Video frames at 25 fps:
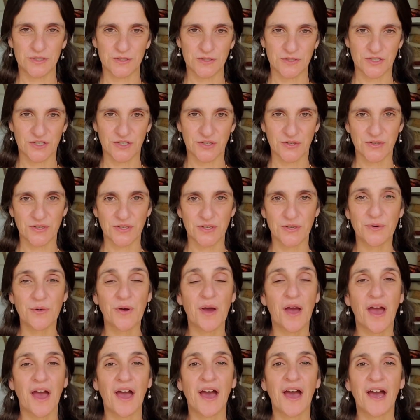to show you
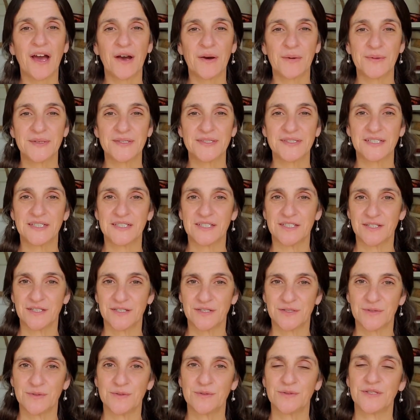how is that you
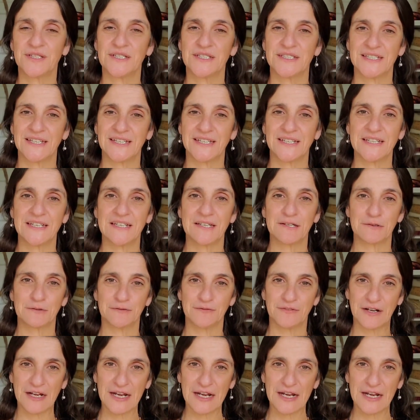do the technique of